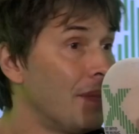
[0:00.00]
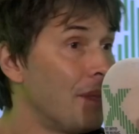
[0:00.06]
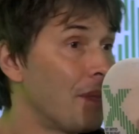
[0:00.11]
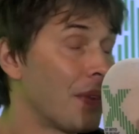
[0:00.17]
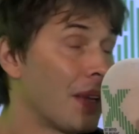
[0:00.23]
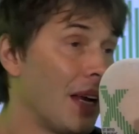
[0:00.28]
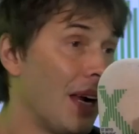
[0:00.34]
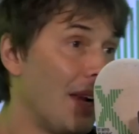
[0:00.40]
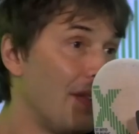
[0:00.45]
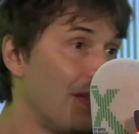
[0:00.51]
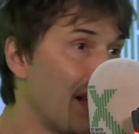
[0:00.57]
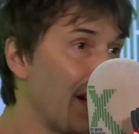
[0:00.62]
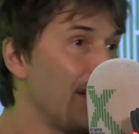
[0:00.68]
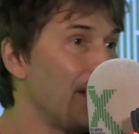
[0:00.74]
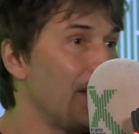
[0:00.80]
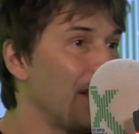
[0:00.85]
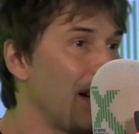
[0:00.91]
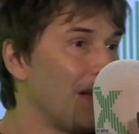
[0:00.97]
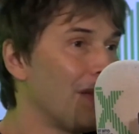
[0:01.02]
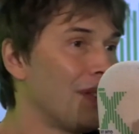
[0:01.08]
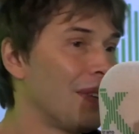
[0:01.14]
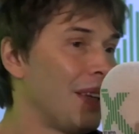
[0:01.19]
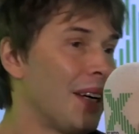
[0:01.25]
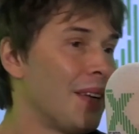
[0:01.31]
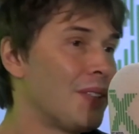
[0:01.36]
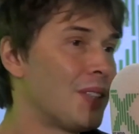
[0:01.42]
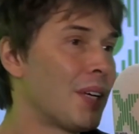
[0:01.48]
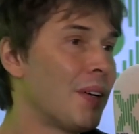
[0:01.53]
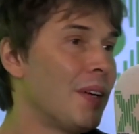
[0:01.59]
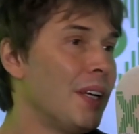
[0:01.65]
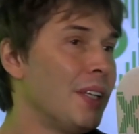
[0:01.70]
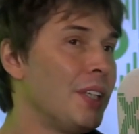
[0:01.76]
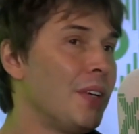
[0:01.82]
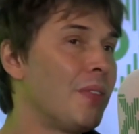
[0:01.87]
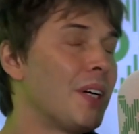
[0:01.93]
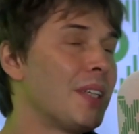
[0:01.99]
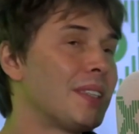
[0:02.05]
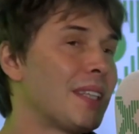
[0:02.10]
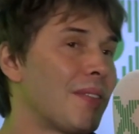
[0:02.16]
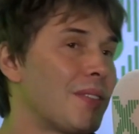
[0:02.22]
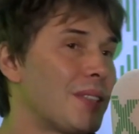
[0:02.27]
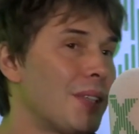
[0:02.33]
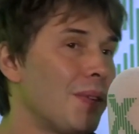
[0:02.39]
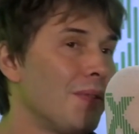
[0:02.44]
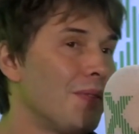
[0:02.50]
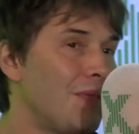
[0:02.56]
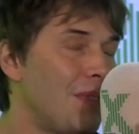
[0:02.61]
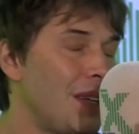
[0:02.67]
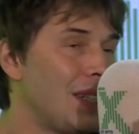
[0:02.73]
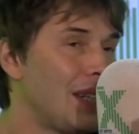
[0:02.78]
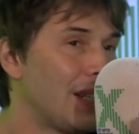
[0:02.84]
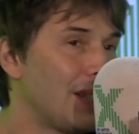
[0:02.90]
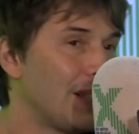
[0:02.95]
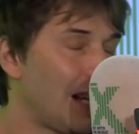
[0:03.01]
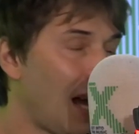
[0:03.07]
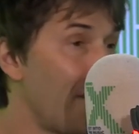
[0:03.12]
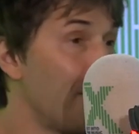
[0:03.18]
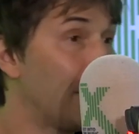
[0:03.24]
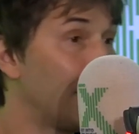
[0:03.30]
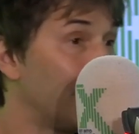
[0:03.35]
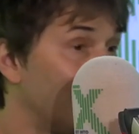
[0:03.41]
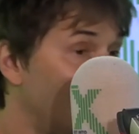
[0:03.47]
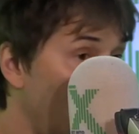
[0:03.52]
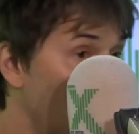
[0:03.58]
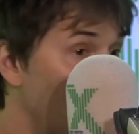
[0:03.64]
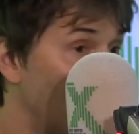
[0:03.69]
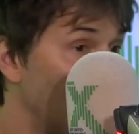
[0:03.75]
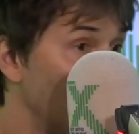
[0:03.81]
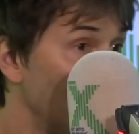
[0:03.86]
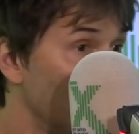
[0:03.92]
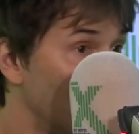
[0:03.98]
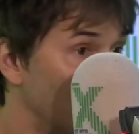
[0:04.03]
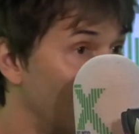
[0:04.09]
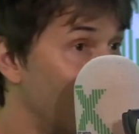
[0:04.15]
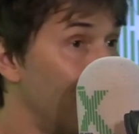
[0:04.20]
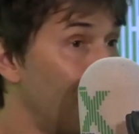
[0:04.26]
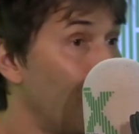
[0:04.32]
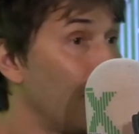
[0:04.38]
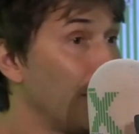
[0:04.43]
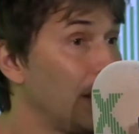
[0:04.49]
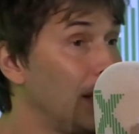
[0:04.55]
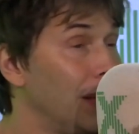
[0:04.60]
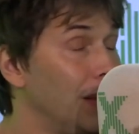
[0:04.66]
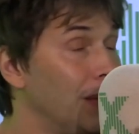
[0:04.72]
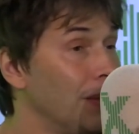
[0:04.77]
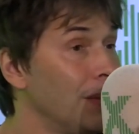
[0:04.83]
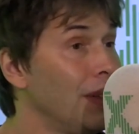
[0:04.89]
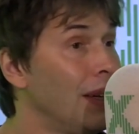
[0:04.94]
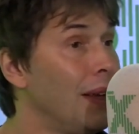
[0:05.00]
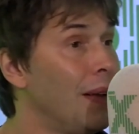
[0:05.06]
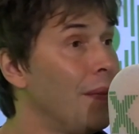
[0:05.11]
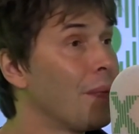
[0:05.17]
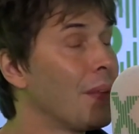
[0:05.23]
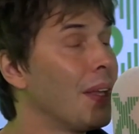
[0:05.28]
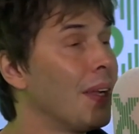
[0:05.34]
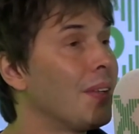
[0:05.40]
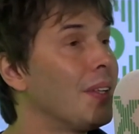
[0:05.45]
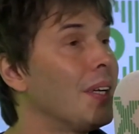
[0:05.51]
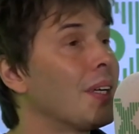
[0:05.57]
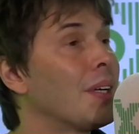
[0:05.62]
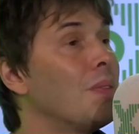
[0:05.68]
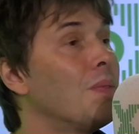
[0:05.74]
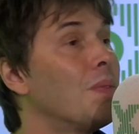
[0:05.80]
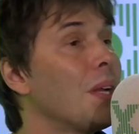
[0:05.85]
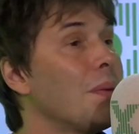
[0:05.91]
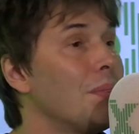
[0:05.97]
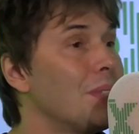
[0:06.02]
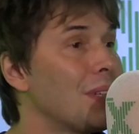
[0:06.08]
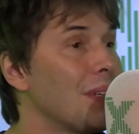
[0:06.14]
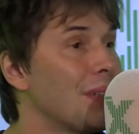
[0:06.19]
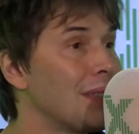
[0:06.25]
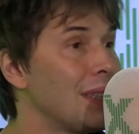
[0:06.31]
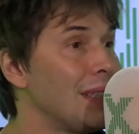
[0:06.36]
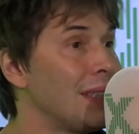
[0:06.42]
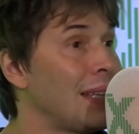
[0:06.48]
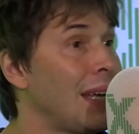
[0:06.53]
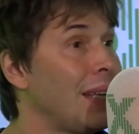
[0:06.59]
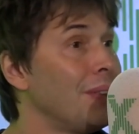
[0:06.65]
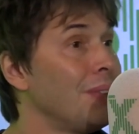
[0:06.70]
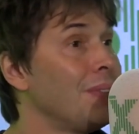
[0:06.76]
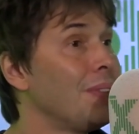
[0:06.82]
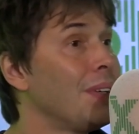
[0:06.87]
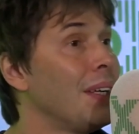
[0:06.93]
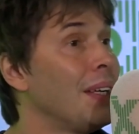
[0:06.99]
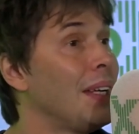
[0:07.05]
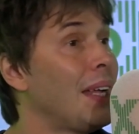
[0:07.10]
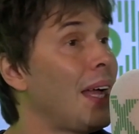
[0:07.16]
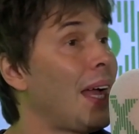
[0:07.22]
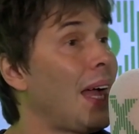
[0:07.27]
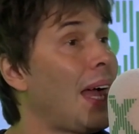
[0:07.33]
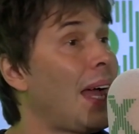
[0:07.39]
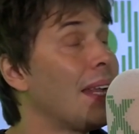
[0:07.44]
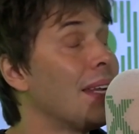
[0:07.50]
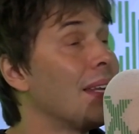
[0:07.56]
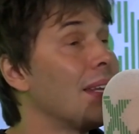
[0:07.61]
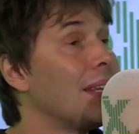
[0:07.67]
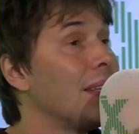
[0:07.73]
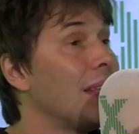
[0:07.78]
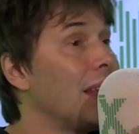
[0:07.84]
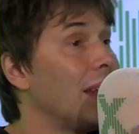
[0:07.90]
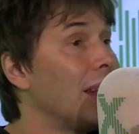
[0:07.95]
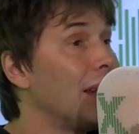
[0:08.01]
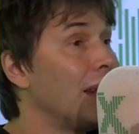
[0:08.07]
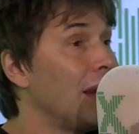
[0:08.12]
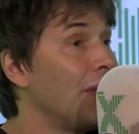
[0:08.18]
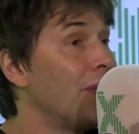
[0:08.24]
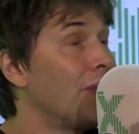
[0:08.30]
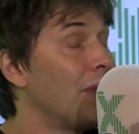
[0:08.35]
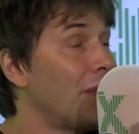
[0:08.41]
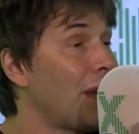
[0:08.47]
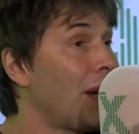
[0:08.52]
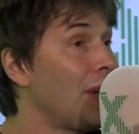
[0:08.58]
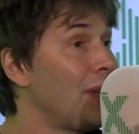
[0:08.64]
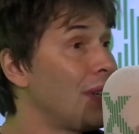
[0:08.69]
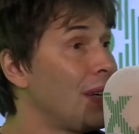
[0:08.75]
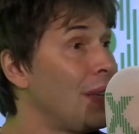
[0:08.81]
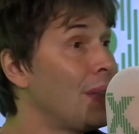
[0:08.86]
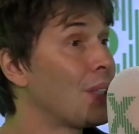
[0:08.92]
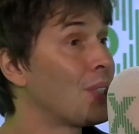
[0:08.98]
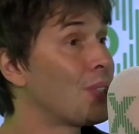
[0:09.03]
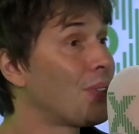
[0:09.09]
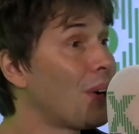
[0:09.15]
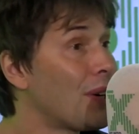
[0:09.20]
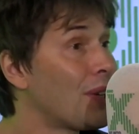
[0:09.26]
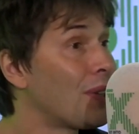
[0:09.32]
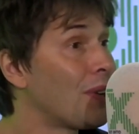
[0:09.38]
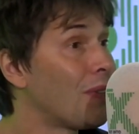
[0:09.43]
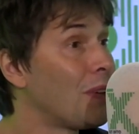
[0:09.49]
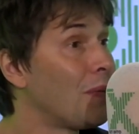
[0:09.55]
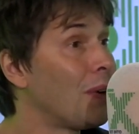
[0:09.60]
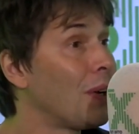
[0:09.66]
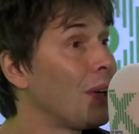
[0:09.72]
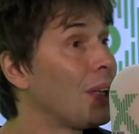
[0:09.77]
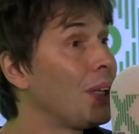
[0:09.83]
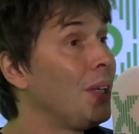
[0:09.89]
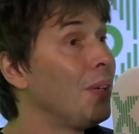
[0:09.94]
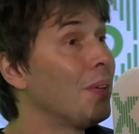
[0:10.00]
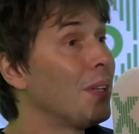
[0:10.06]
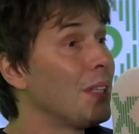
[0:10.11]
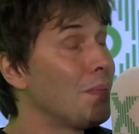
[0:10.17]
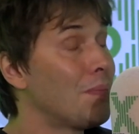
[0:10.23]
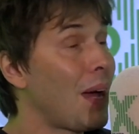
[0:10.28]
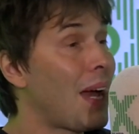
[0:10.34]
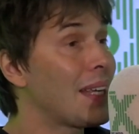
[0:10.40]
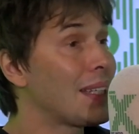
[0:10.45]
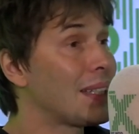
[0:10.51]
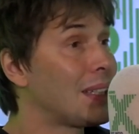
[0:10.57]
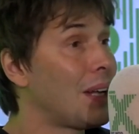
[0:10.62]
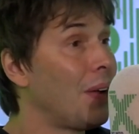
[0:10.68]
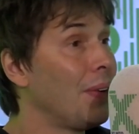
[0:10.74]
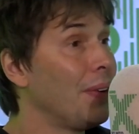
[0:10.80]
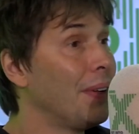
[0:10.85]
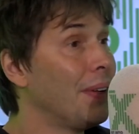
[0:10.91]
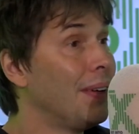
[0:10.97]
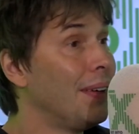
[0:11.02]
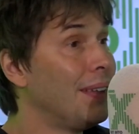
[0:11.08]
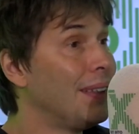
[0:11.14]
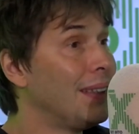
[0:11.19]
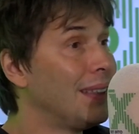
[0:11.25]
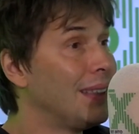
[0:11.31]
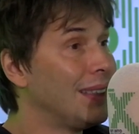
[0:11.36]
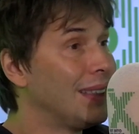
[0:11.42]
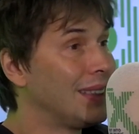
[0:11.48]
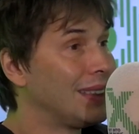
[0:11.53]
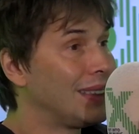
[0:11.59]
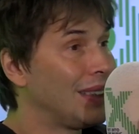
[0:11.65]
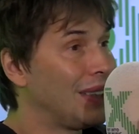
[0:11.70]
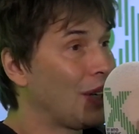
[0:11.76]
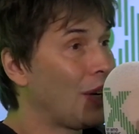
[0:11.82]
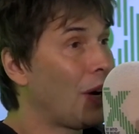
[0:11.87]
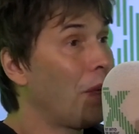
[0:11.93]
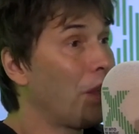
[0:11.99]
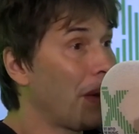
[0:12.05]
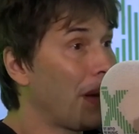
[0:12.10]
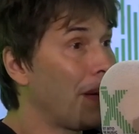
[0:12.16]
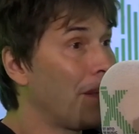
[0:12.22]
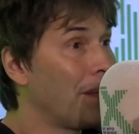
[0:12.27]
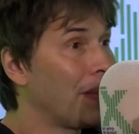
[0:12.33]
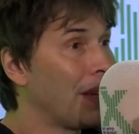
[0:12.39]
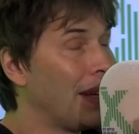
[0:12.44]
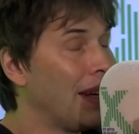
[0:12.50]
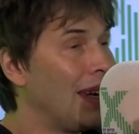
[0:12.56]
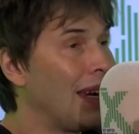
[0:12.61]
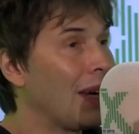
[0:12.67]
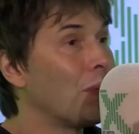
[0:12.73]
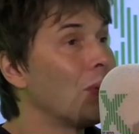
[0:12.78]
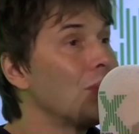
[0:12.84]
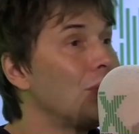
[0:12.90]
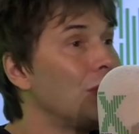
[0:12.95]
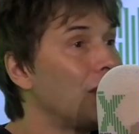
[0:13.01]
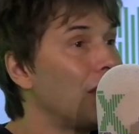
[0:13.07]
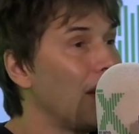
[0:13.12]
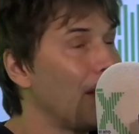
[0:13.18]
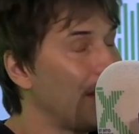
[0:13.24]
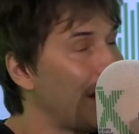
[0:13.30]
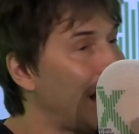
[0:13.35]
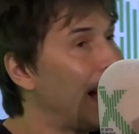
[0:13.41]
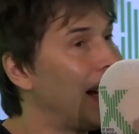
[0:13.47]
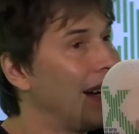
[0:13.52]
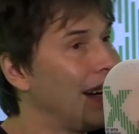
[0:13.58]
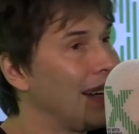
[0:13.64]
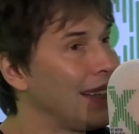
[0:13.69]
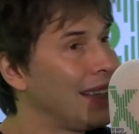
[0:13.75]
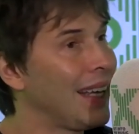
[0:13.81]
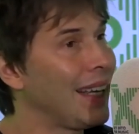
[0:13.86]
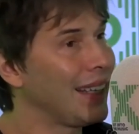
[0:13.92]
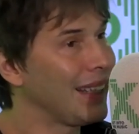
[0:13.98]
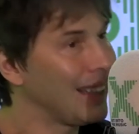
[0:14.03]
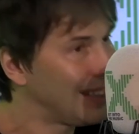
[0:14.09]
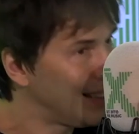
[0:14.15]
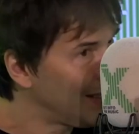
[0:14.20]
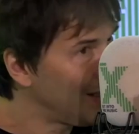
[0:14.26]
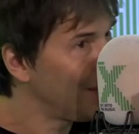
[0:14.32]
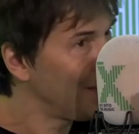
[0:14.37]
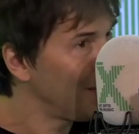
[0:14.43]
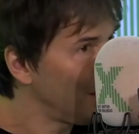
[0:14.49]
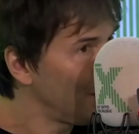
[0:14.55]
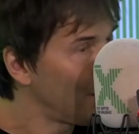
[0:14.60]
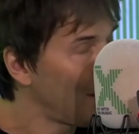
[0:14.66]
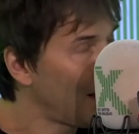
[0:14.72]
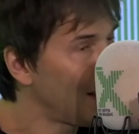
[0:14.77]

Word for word: Wow. And then you have life. So you've got to have some chemical, some molecule, that can reproduce itself, and the information in the structure of the molecule is passed on to the copy. And once you've got that, I think you've